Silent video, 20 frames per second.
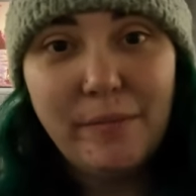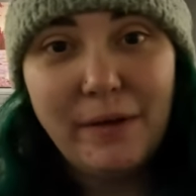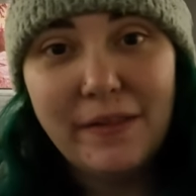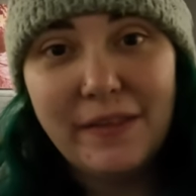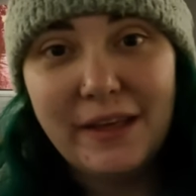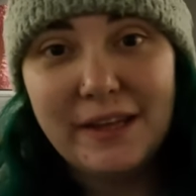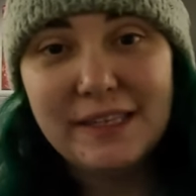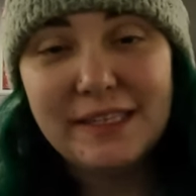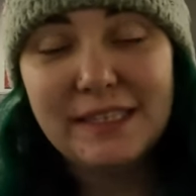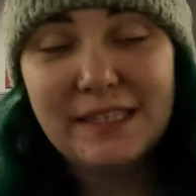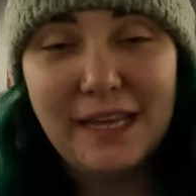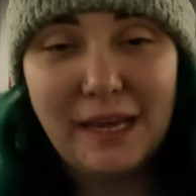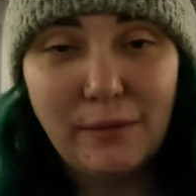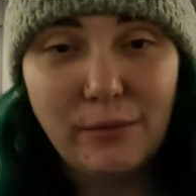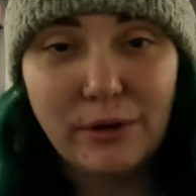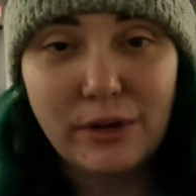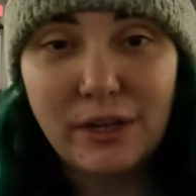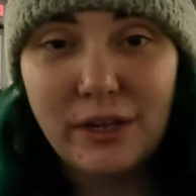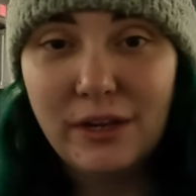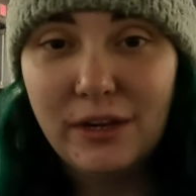And then today
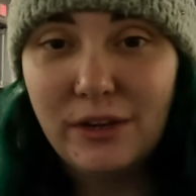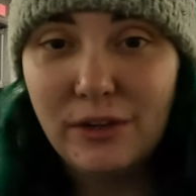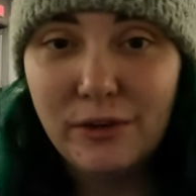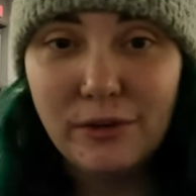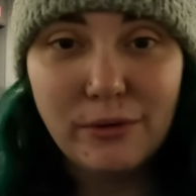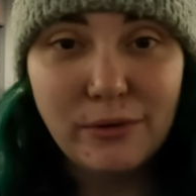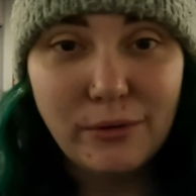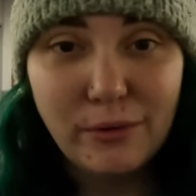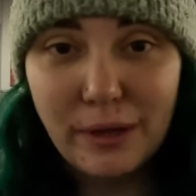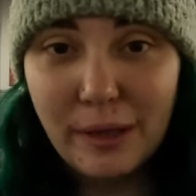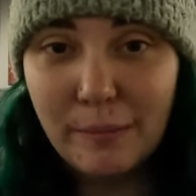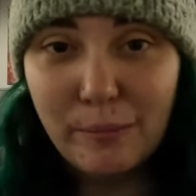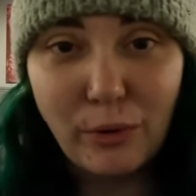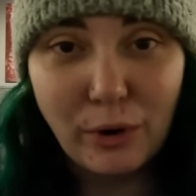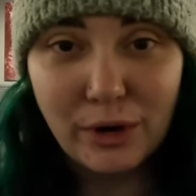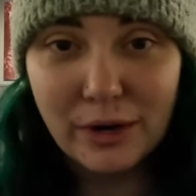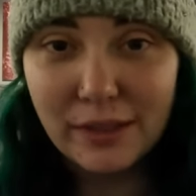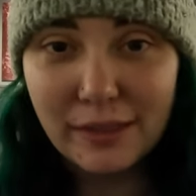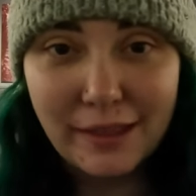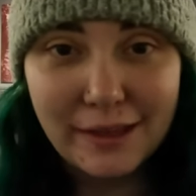we're going to do
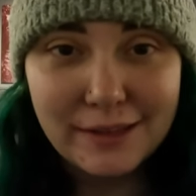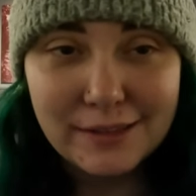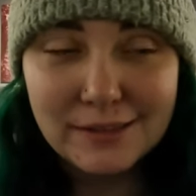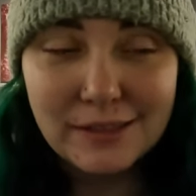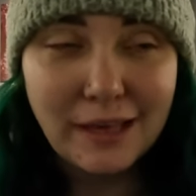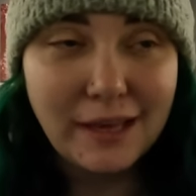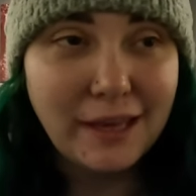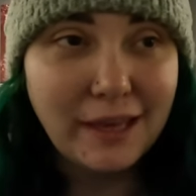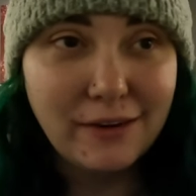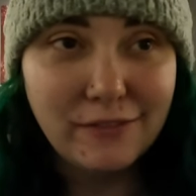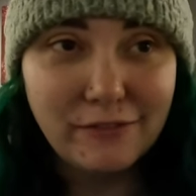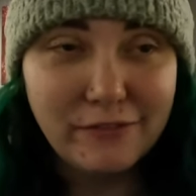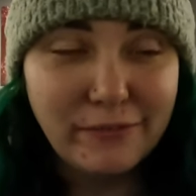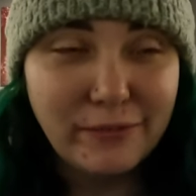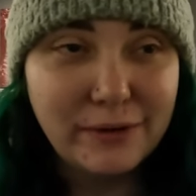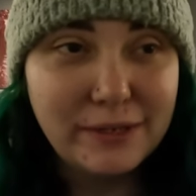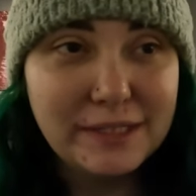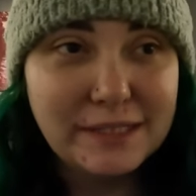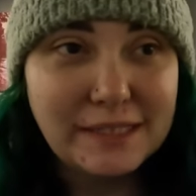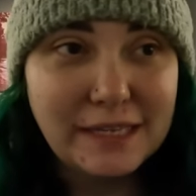important things like
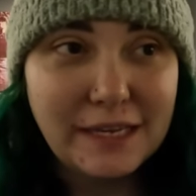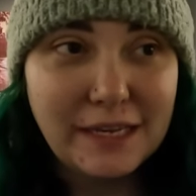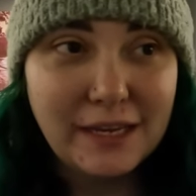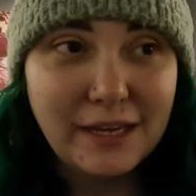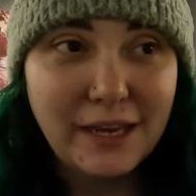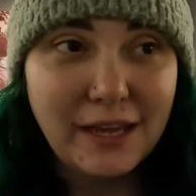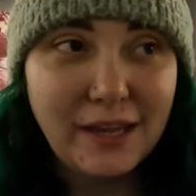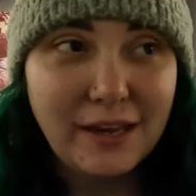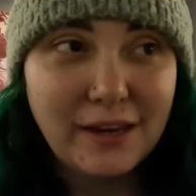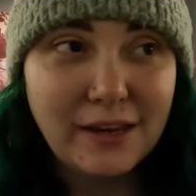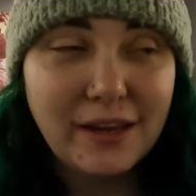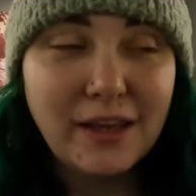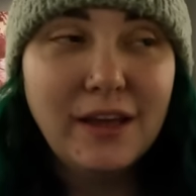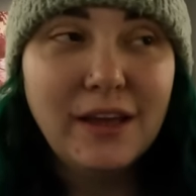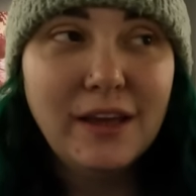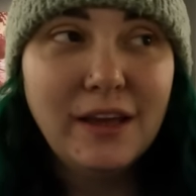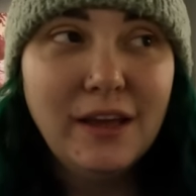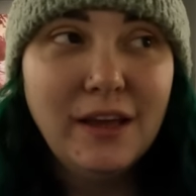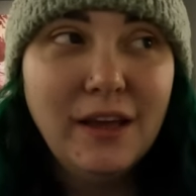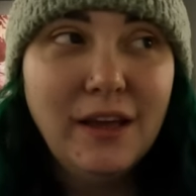invoicing and
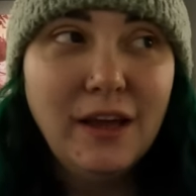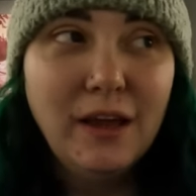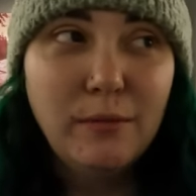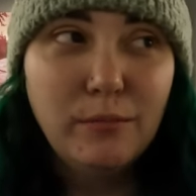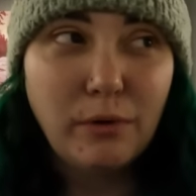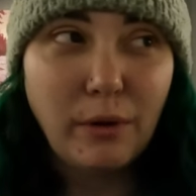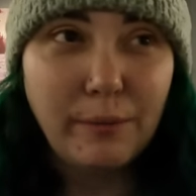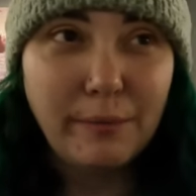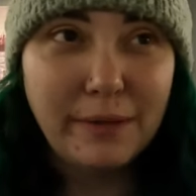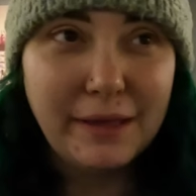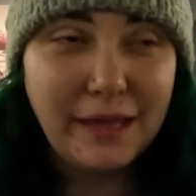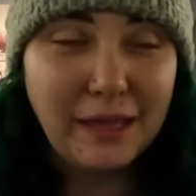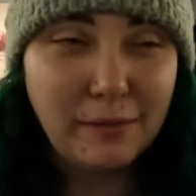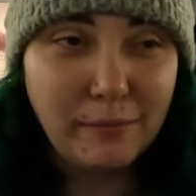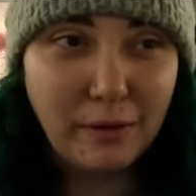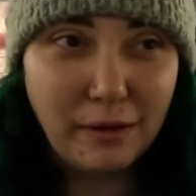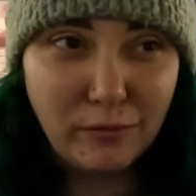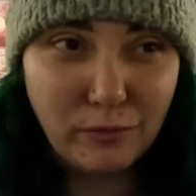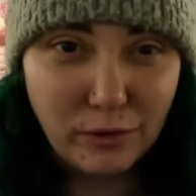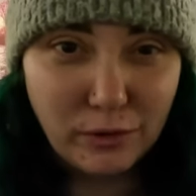probably
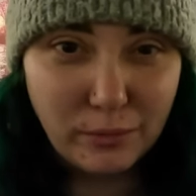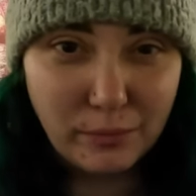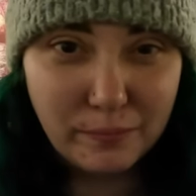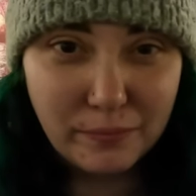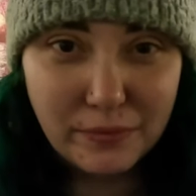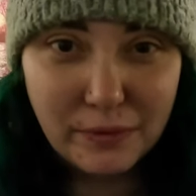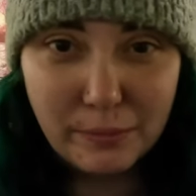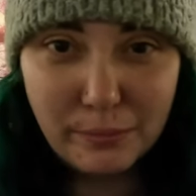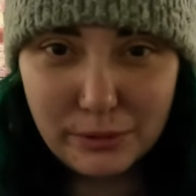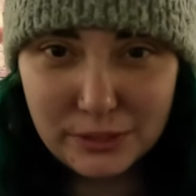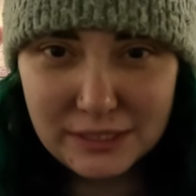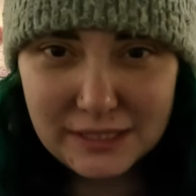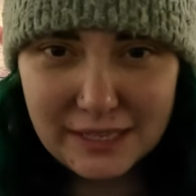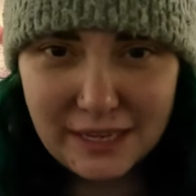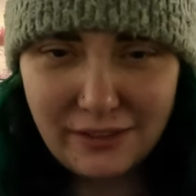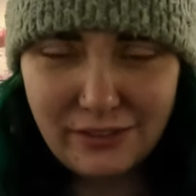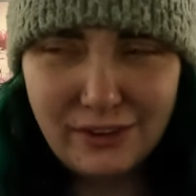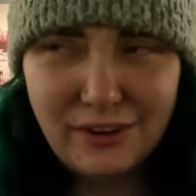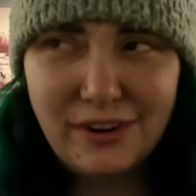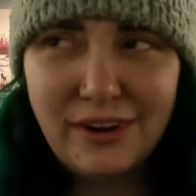getting my room put
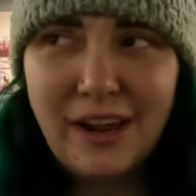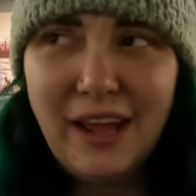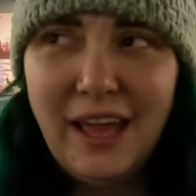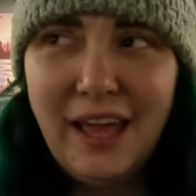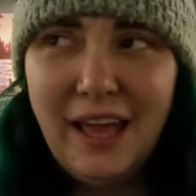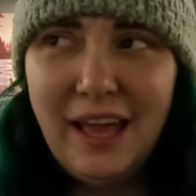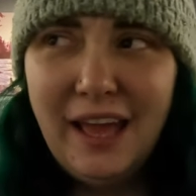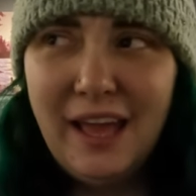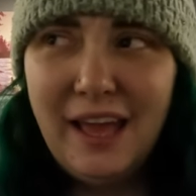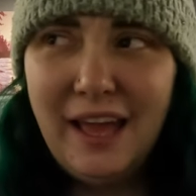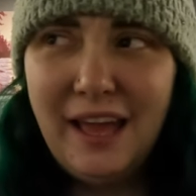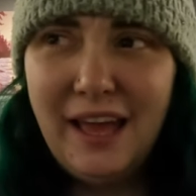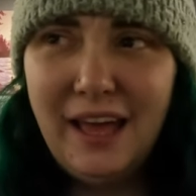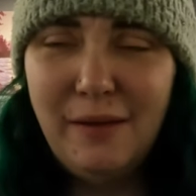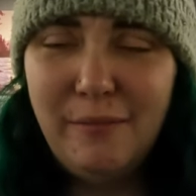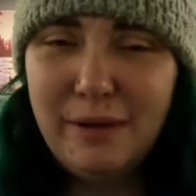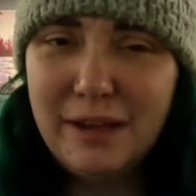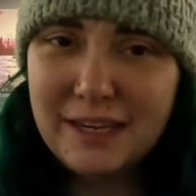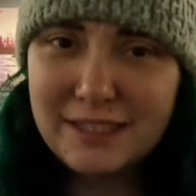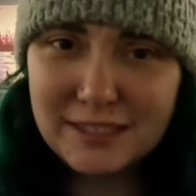together
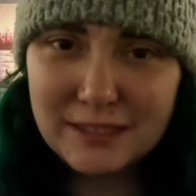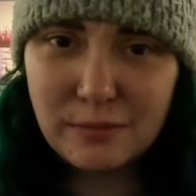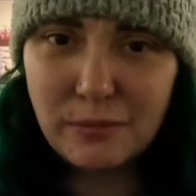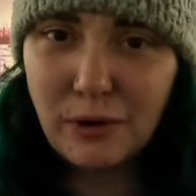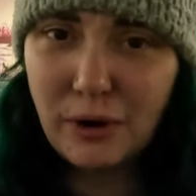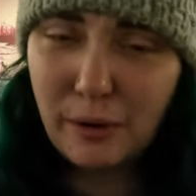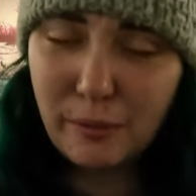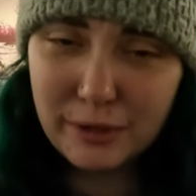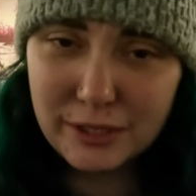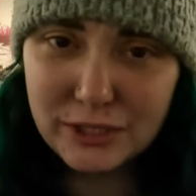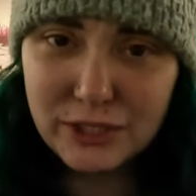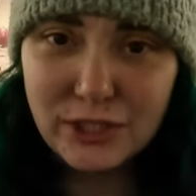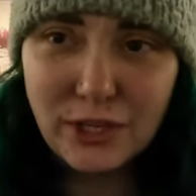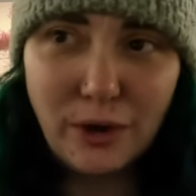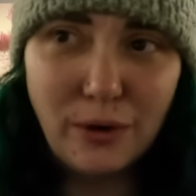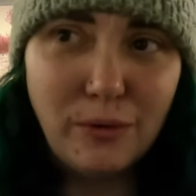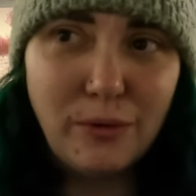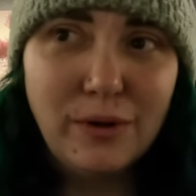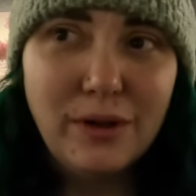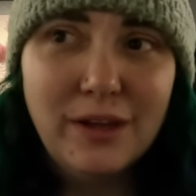because tomorrow I want to
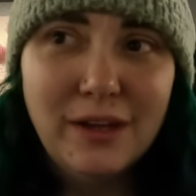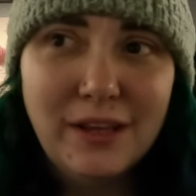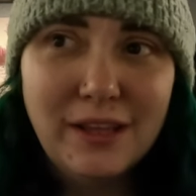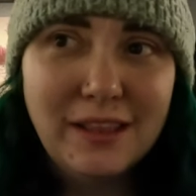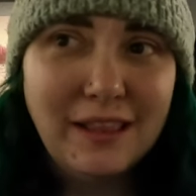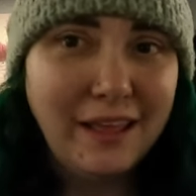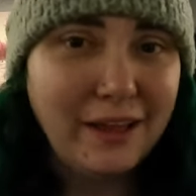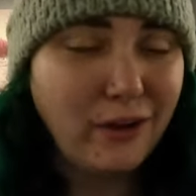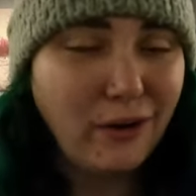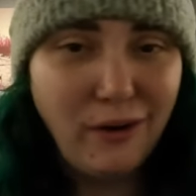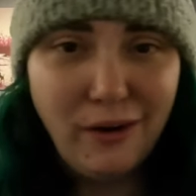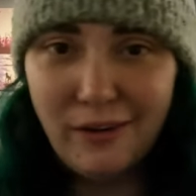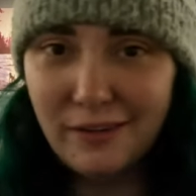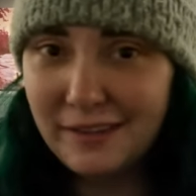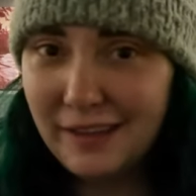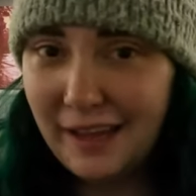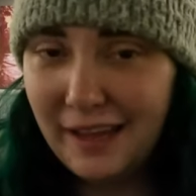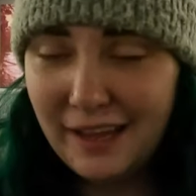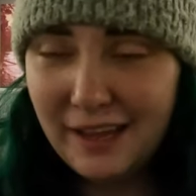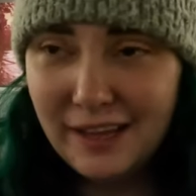sew like all
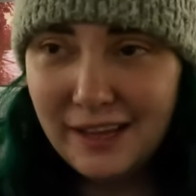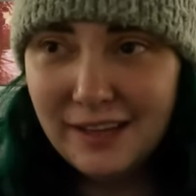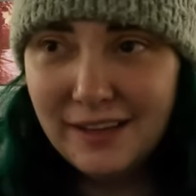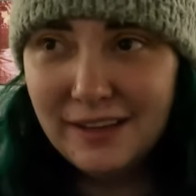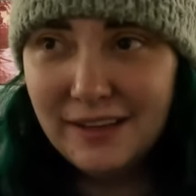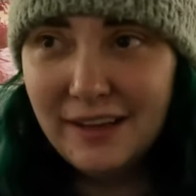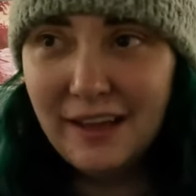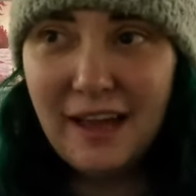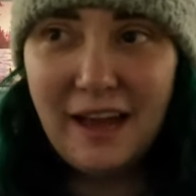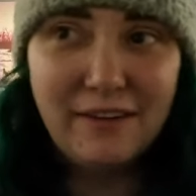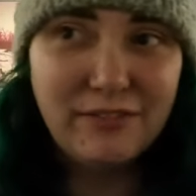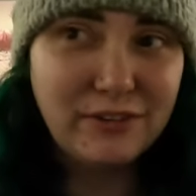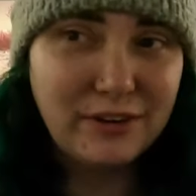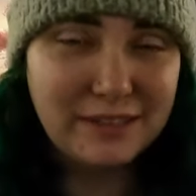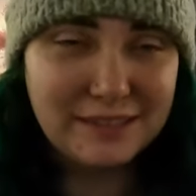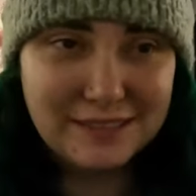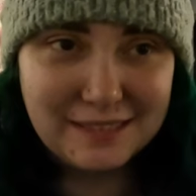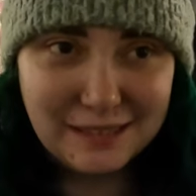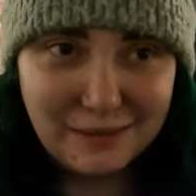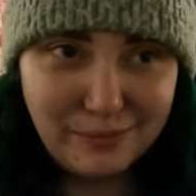day after
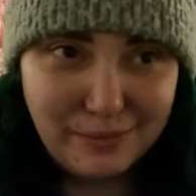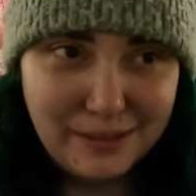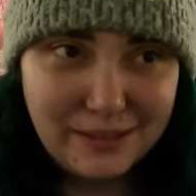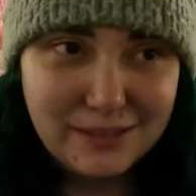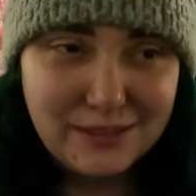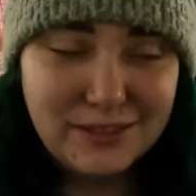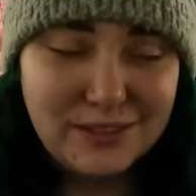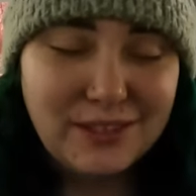I sleep in.